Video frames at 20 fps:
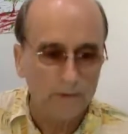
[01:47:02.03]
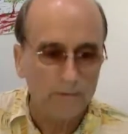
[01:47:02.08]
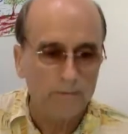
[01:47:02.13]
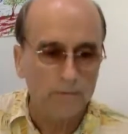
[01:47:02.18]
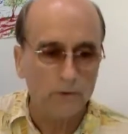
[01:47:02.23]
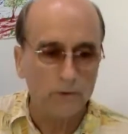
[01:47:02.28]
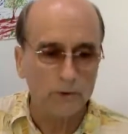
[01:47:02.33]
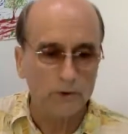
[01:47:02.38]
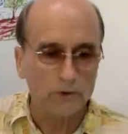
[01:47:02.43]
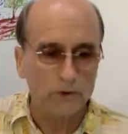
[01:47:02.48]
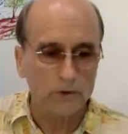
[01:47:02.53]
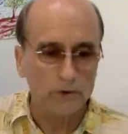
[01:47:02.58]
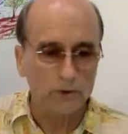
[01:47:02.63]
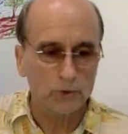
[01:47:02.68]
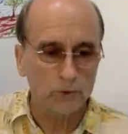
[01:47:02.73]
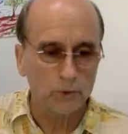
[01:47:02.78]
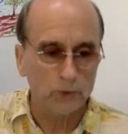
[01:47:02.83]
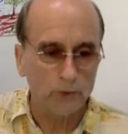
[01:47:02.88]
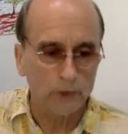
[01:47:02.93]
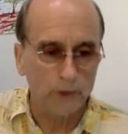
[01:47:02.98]
for
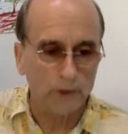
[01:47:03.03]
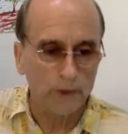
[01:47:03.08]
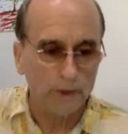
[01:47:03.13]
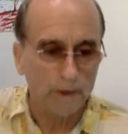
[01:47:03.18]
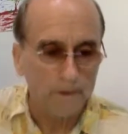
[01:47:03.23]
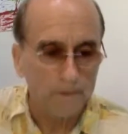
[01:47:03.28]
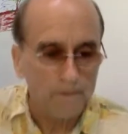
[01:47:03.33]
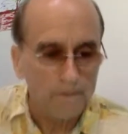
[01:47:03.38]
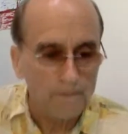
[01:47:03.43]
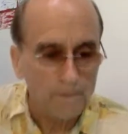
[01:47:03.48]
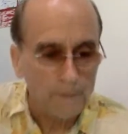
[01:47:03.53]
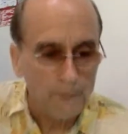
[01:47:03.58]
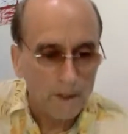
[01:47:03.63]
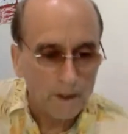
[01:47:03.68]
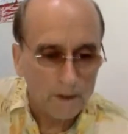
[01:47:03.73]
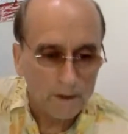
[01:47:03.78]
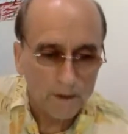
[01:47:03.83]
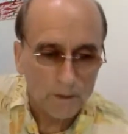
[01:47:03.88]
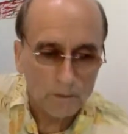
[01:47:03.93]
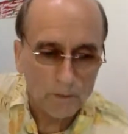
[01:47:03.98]
sure.
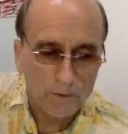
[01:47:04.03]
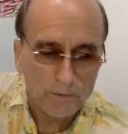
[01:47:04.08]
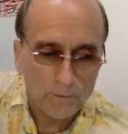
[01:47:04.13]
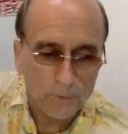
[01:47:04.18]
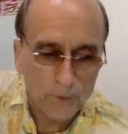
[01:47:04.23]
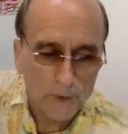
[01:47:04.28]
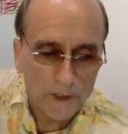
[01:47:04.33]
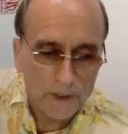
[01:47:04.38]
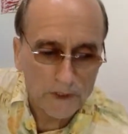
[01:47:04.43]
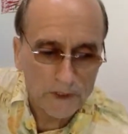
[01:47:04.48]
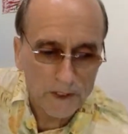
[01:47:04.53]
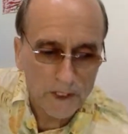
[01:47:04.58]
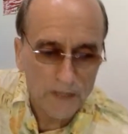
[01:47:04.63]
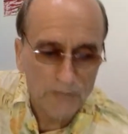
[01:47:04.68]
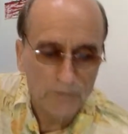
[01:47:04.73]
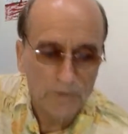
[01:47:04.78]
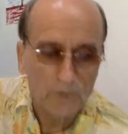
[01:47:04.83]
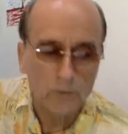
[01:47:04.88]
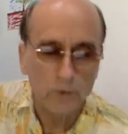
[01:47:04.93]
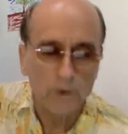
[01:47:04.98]
Number
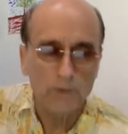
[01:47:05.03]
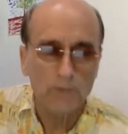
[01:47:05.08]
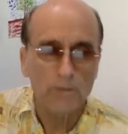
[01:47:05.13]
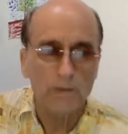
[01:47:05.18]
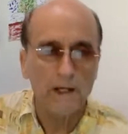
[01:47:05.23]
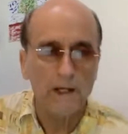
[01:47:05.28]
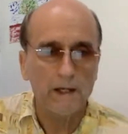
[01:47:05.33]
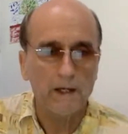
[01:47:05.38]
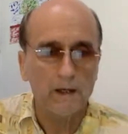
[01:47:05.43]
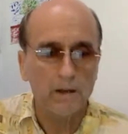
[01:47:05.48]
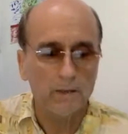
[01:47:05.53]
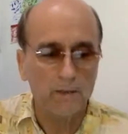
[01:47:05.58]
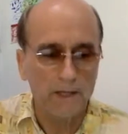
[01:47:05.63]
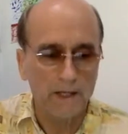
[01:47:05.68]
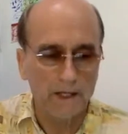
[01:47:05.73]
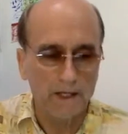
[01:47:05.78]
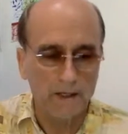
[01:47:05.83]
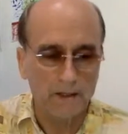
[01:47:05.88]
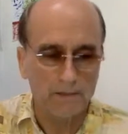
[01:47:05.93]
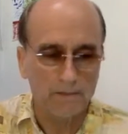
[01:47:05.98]
47,
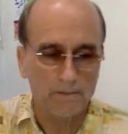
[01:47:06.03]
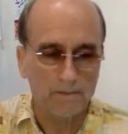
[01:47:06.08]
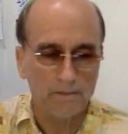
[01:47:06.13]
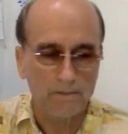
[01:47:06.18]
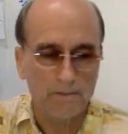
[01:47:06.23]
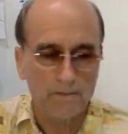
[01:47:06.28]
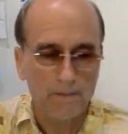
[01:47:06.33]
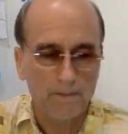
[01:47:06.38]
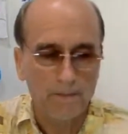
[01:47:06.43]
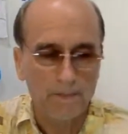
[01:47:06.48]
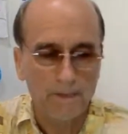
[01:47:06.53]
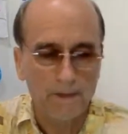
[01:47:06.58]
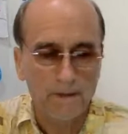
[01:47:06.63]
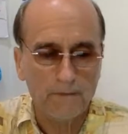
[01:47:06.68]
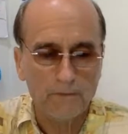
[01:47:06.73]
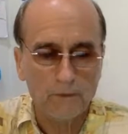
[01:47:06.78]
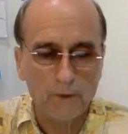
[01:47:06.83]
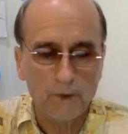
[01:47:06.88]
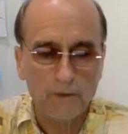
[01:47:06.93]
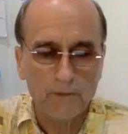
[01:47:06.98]
repairman.
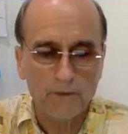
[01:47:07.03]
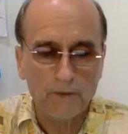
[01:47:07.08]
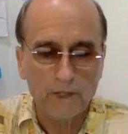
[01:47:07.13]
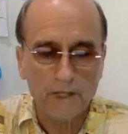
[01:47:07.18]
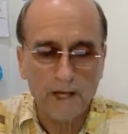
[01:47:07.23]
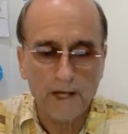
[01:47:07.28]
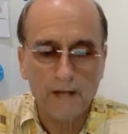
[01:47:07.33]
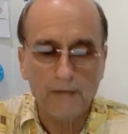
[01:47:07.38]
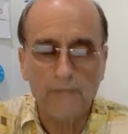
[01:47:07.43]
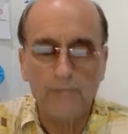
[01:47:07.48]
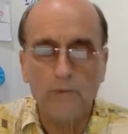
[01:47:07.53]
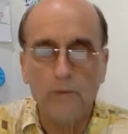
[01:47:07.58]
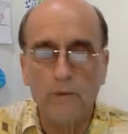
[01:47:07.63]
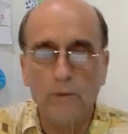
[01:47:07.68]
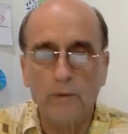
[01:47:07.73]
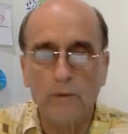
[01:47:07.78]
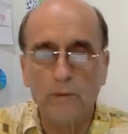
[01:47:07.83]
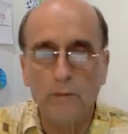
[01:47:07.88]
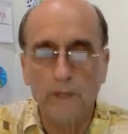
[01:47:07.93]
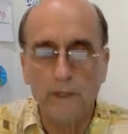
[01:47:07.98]
If you have a knack for
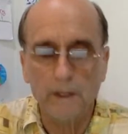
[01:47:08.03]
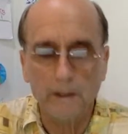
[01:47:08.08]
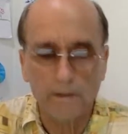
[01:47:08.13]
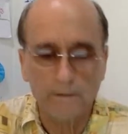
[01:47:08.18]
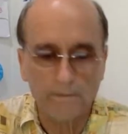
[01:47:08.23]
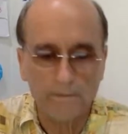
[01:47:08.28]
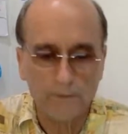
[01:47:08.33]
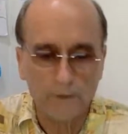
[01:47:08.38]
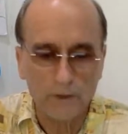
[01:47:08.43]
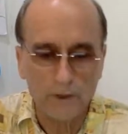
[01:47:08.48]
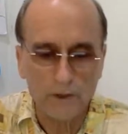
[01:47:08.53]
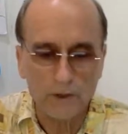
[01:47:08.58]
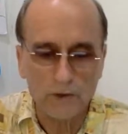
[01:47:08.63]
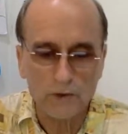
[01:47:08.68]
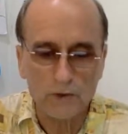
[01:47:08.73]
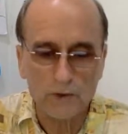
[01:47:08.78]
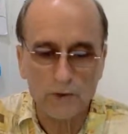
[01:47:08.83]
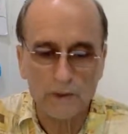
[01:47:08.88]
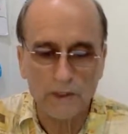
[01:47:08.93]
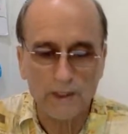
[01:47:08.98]
repairing
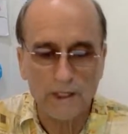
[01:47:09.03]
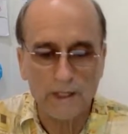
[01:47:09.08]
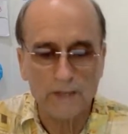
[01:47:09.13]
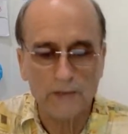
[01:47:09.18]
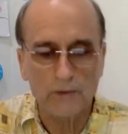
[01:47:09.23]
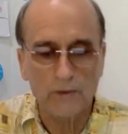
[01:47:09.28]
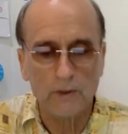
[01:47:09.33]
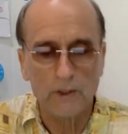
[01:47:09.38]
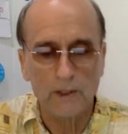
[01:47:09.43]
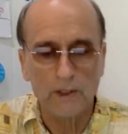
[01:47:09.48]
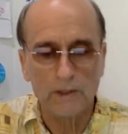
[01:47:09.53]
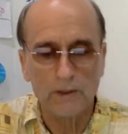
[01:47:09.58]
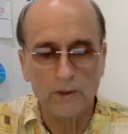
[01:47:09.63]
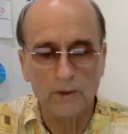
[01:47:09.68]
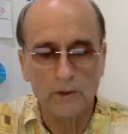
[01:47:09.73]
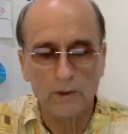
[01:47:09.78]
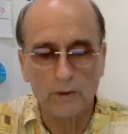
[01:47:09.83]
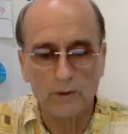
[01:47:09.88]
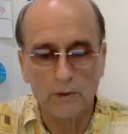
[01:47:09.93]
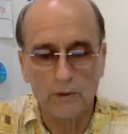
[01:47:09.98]
furniture, electronics,
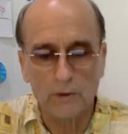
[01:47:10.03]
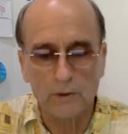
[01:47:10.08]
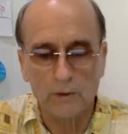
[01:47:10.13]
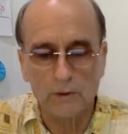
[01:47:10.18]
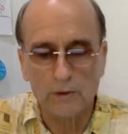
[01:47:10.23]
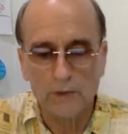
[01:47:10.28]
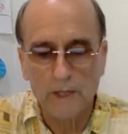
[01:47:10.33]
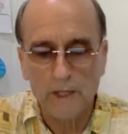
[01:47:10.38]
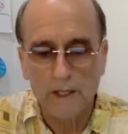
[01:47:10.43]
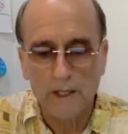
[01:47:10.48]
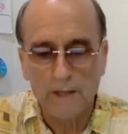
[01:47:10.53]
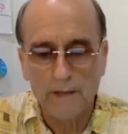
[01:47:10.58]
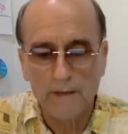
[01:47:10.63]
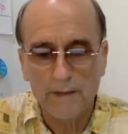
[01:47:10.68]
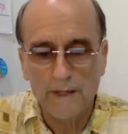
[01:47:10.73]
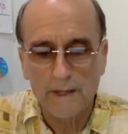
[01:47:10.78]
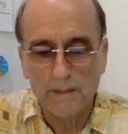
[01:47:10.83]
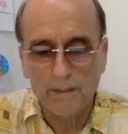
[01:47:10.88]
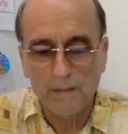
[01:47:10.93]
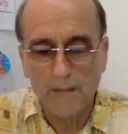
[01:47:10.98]
or clothes,
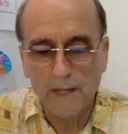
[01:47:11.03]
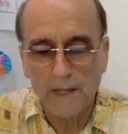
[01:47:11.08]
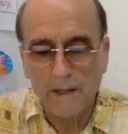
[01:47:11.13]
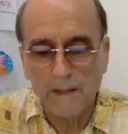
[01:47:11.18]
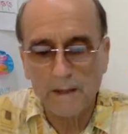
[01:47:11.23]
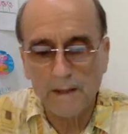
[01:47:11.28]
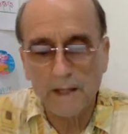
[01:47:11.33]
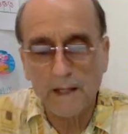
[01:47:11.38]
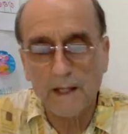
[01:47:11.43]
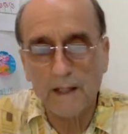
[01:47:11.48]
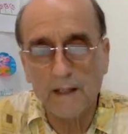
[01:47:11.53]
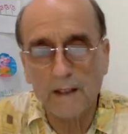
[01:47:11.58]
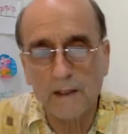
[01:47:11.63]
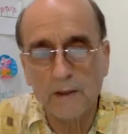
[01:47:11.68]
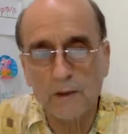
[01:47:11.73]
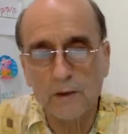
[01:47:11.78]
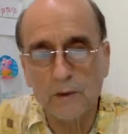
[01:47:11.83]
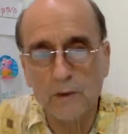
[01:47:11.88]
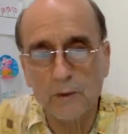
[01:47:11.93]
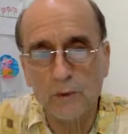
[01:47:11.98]
then make that
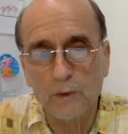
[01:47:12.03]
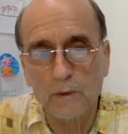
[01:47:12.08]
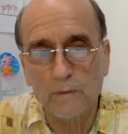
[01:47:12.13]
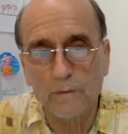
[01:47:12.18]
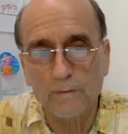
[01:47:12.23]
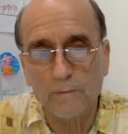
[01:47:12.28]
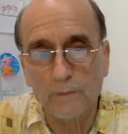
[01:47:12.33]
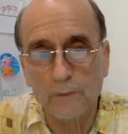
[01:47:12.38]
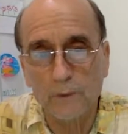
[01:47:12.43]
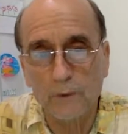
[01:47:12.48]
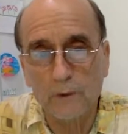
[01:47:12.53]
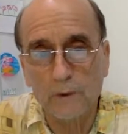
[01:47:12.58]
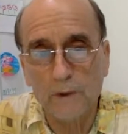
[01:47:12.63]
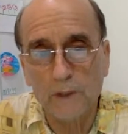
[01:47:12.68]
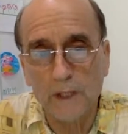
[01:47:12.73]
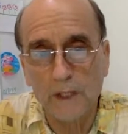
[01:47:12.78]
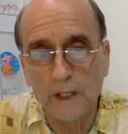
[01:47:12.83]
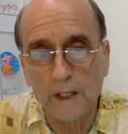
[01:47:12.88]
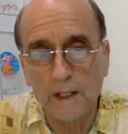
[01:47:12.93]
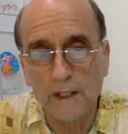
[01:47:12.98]
into a
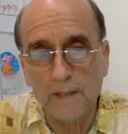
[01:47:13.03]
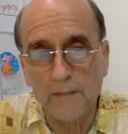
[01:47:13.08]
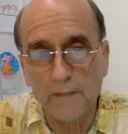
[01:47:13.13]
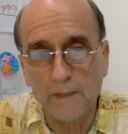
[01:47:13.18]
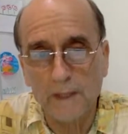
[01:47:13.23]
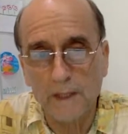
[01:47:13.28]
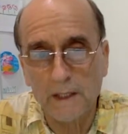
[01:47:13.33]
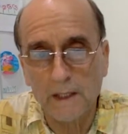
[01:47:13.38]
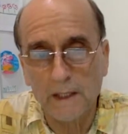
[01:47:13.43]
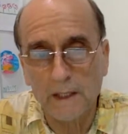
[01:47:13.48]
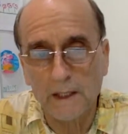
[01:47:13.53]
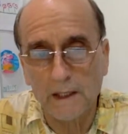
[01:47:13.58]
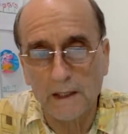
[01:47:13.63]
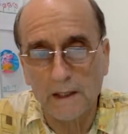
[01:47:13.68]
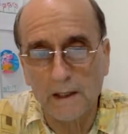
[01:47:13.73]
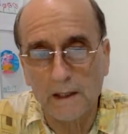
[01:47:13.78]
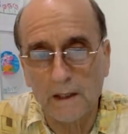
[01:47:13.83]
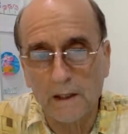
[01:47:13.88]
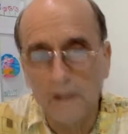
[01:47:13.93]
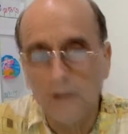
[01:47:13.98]
full-time gig.
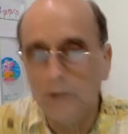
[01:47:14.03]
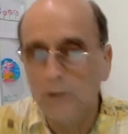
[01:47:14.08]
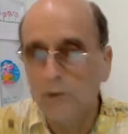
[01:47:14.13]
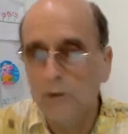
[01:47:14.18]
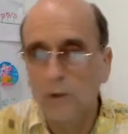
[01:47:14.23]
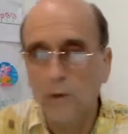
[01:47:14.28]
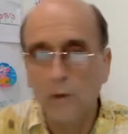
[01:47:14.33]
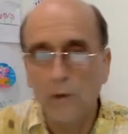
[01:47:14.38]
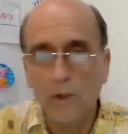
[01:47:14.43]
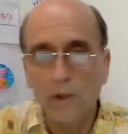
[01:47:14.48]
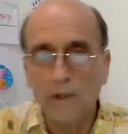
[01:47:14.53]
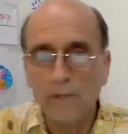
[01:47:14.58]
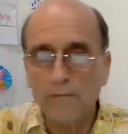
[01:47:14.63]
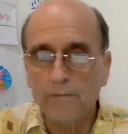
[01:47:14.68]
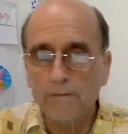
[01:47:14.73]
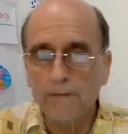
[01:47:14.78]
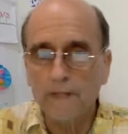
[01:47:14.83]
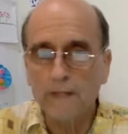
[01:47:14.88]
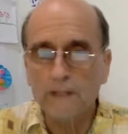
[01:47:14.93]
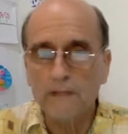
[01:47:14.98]
Go on
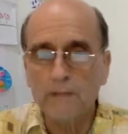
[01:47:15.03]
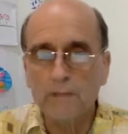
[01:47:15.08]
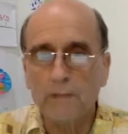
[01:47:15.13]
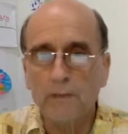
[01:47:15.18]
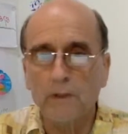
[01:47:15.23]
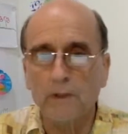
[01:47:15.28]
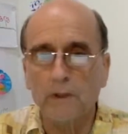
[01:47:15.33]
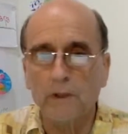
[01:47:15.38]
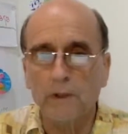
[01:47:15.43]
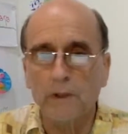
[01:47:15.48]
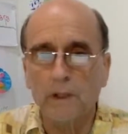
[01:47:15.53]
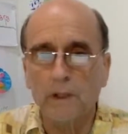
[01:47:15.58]
Facebook